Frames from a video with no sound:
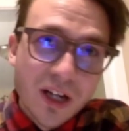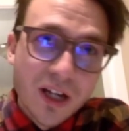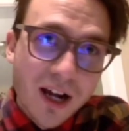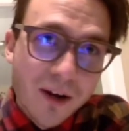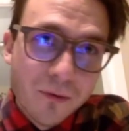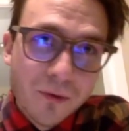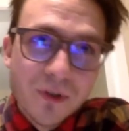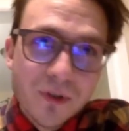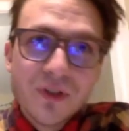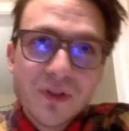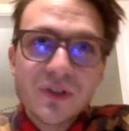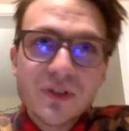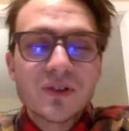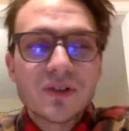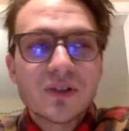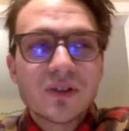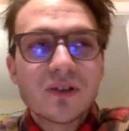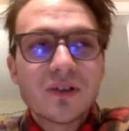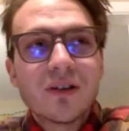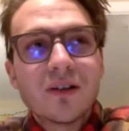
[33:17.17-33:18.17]
when I
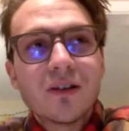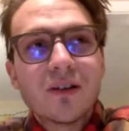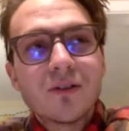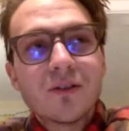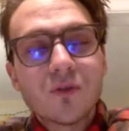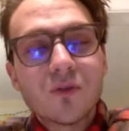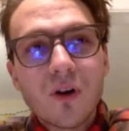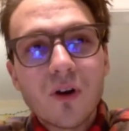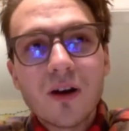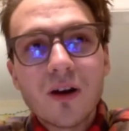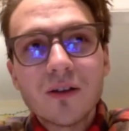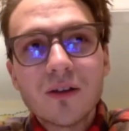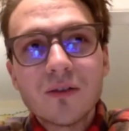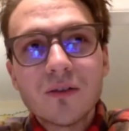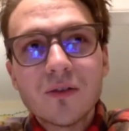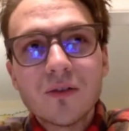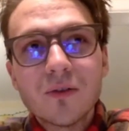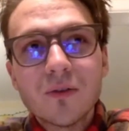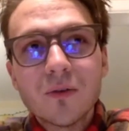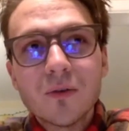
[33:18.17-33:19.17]
was
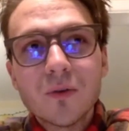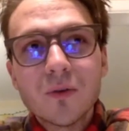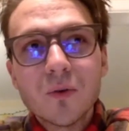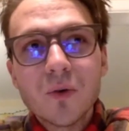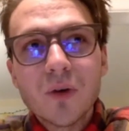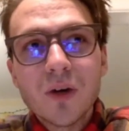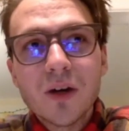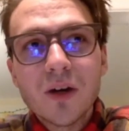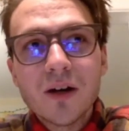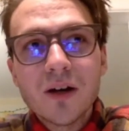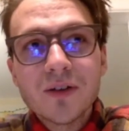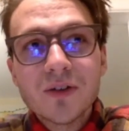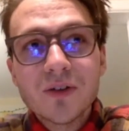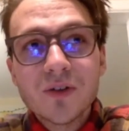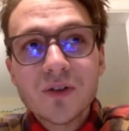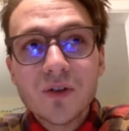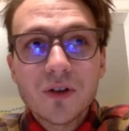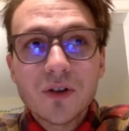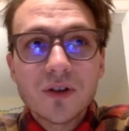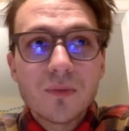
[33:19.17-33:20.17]
trying
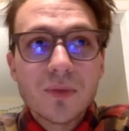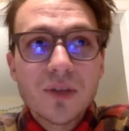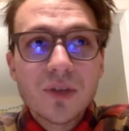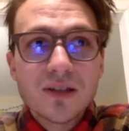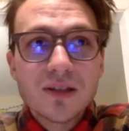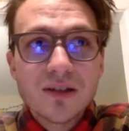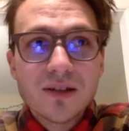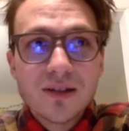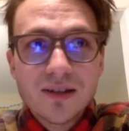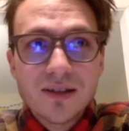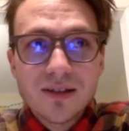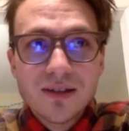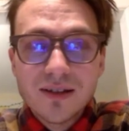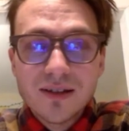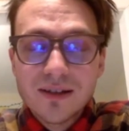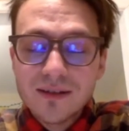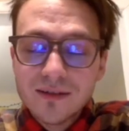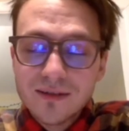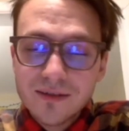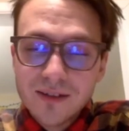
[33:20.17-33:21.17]
to start the
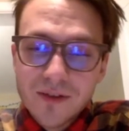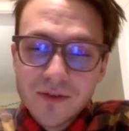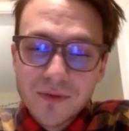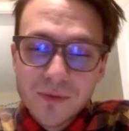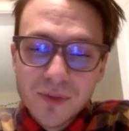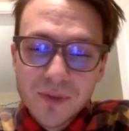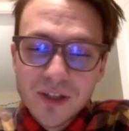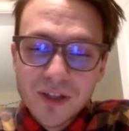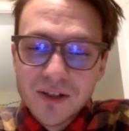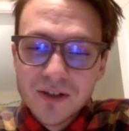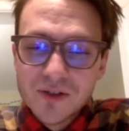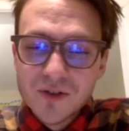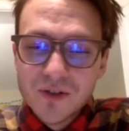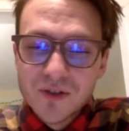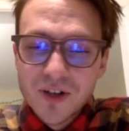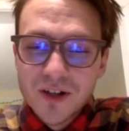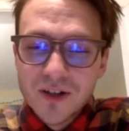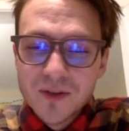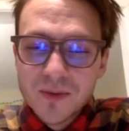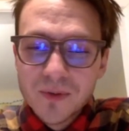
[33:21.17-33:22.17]
business, it left me in a
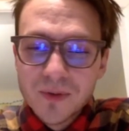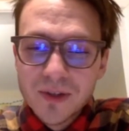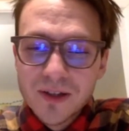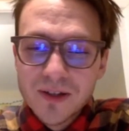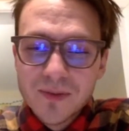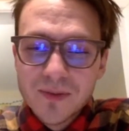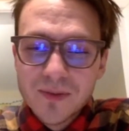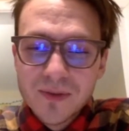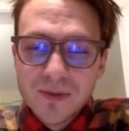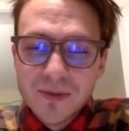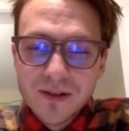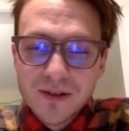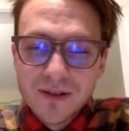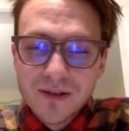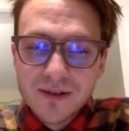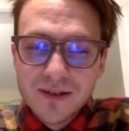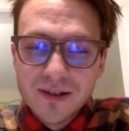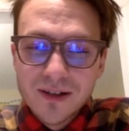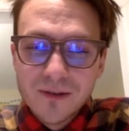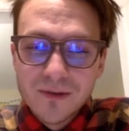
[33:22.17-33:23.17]
strange place,
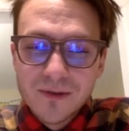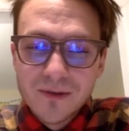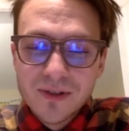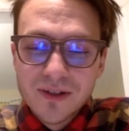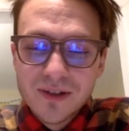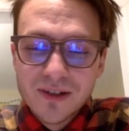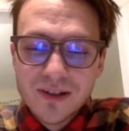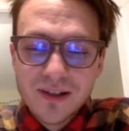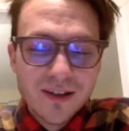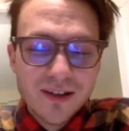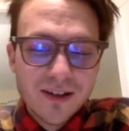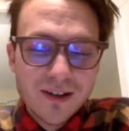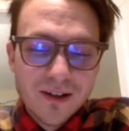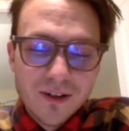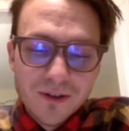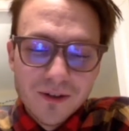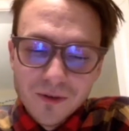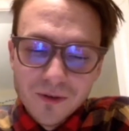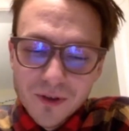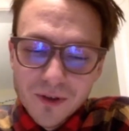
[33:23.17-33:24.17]
because I was
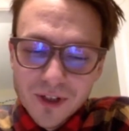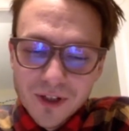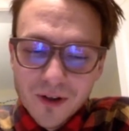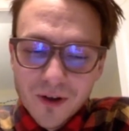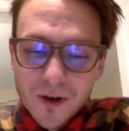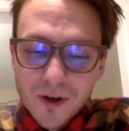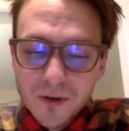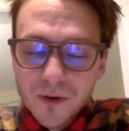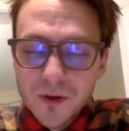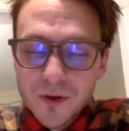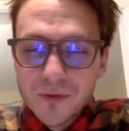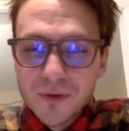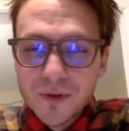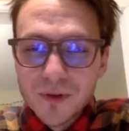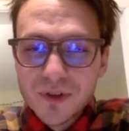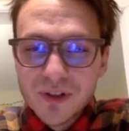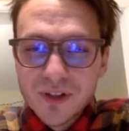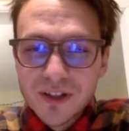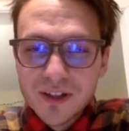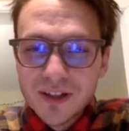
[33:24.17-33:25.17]
looking all
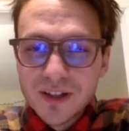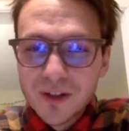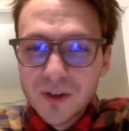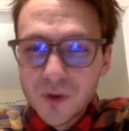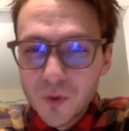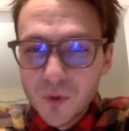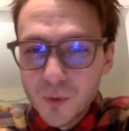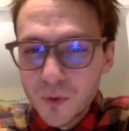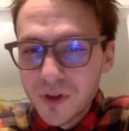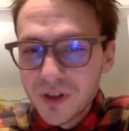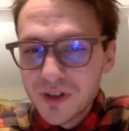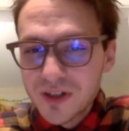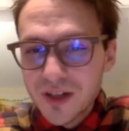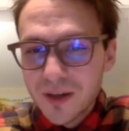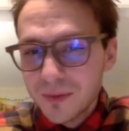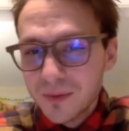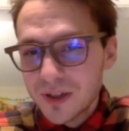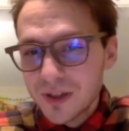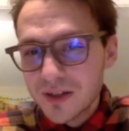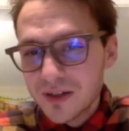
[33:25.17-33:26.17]
over thinking, who will
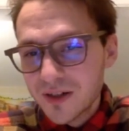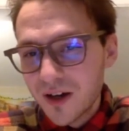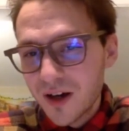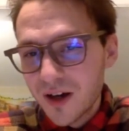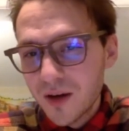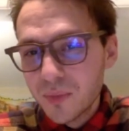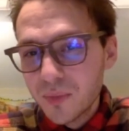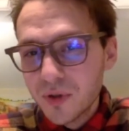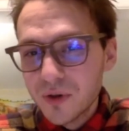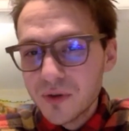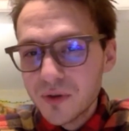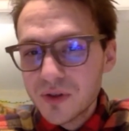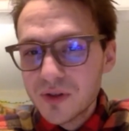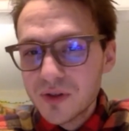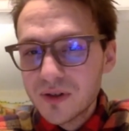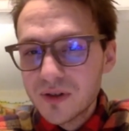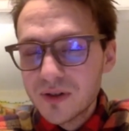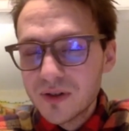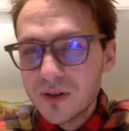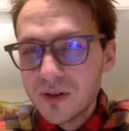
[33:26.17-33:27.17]
accept this
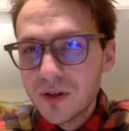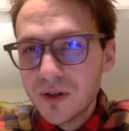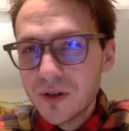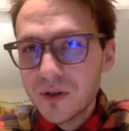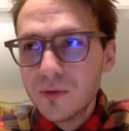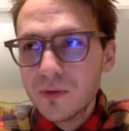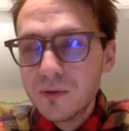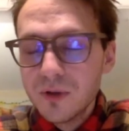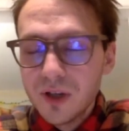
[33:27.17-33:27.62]
compost? You know,